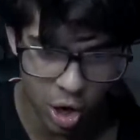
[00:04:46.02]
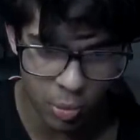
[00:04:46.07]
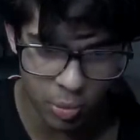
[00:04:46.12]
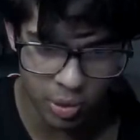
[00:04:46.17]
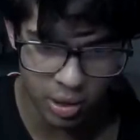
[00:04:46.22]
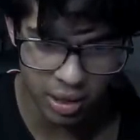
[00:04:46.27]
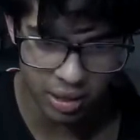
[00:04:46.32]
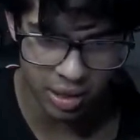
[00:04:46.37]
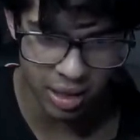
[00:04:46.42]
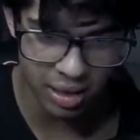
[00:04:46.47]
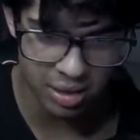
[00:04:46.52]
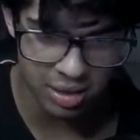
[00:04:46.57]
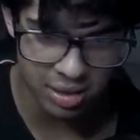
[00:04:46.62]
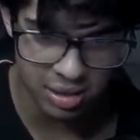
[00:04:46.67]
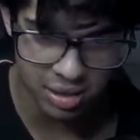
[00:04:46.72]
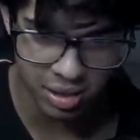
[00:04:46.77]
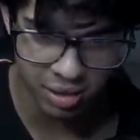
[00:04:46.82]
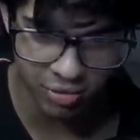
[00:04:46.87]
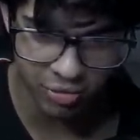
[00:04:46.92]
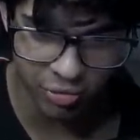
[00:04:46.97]
help you get that
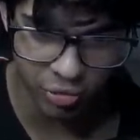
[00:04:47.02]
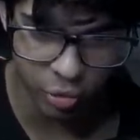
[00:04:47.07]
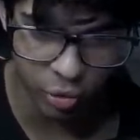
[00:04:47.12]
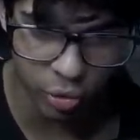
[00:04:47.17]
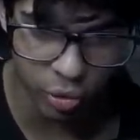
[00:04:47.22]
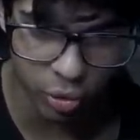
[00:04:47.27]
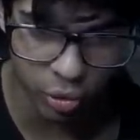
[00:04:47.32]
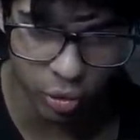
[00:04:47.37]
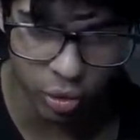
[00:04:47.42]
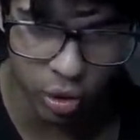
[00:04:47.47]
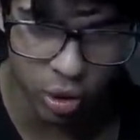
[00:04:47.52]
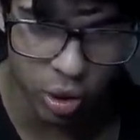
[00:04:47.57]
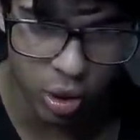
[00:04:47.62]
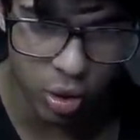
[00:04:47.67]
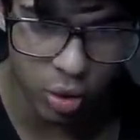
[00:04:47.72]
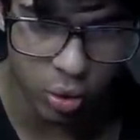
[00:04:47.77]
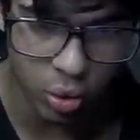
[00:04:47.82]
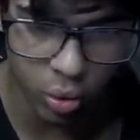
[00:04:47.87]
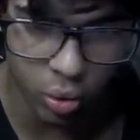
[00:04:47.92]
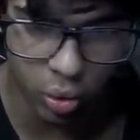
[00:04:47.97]
C4,
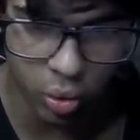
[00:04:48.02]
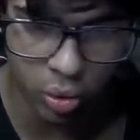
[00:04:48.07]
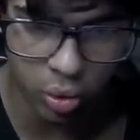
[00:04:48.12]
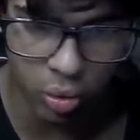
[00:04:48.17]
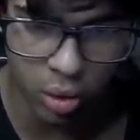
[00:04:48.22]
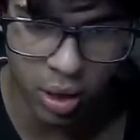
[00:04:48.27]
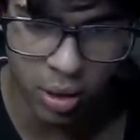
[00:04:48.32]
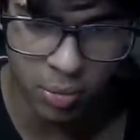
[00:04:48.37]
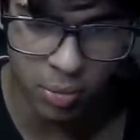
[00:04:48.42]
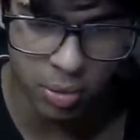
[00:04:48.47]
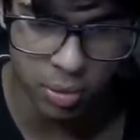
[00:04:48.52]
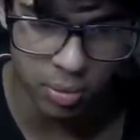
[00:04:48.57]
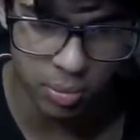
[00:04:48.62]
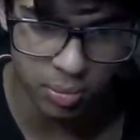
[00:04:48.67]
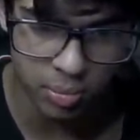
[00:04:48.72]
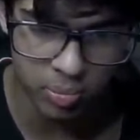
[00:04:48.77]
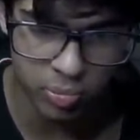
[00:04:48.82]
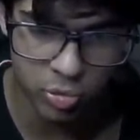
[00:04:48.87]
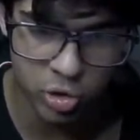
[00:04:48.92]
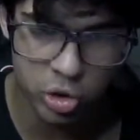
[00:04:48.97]
or it'll help
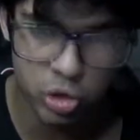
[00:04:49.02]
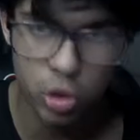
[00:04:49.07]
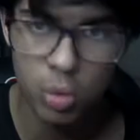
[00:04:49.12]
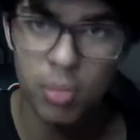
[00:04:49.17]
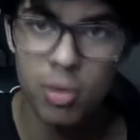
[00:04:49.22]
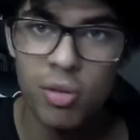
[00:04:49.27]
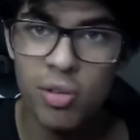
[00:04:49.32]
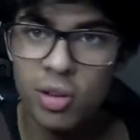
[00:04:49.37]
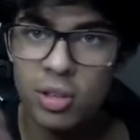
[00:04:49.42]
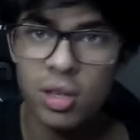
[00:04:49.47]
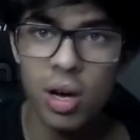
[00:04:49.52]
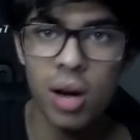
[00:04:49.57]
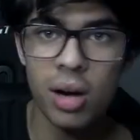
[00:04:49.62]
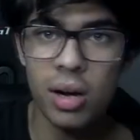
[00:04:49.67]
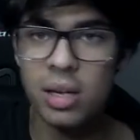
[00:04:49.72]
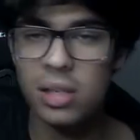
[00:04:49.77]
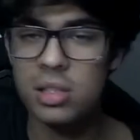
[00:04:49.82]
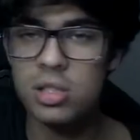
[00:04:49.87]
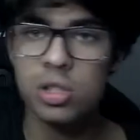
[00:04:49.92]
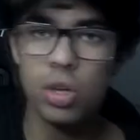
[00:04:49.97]
you shoot moving
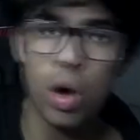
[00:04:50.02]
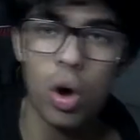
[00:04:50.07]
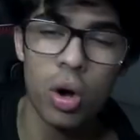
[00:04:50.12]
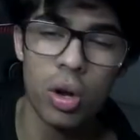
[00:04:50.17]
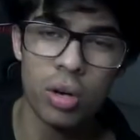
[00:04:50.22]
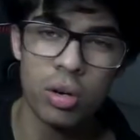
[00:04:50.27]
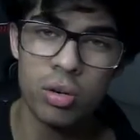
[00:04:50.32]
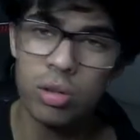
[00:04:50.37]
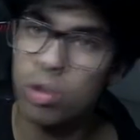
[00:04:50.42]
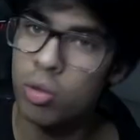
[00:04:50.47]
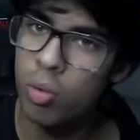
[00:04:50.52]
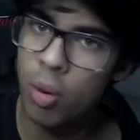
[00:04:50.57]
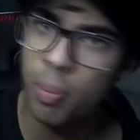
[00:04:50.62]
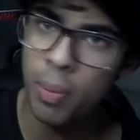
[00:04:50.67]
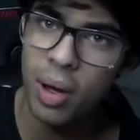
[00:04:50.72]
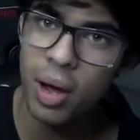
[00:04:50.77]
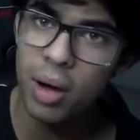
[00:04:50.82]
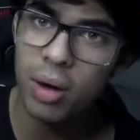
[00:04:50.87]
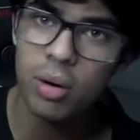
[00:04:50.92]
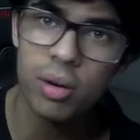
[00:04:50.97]
targets on the
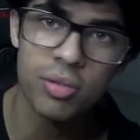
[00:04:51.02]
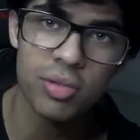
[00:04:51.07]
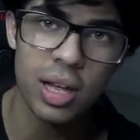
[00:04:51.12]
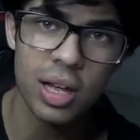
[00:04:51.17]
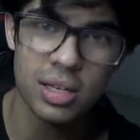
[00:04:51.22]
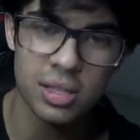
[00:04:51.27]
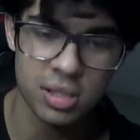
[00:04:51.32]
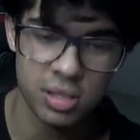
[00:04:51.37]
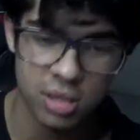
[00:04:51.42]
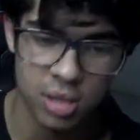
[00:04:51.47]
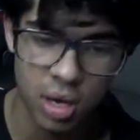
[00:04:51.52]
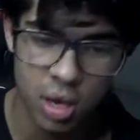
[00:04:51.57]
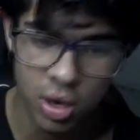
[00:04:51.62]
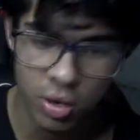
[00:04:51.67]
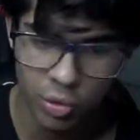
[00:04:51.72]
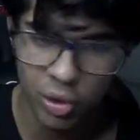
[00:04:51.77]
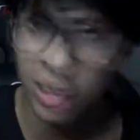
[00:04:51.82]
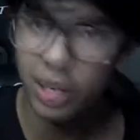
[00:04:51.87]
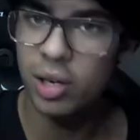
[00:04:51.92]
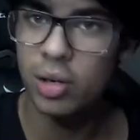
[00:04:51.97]
rappel if that's
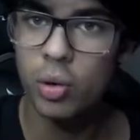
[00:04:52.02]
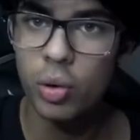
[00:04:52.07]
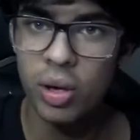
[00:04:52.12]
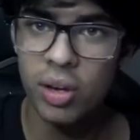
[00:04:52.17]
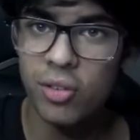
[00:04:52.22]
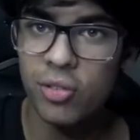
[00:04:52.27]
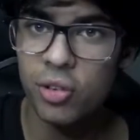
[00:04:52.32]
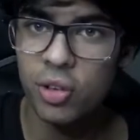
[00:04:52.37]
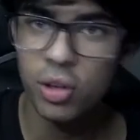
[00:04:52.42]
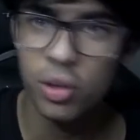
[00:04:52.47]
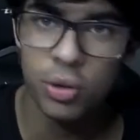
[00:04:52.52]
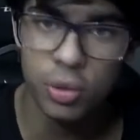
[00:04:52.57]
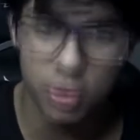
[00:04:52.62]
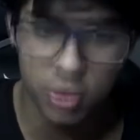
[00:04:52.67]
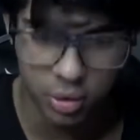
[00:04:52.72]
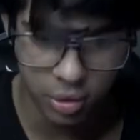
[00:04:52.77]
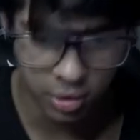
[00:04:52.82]
really annoying for you.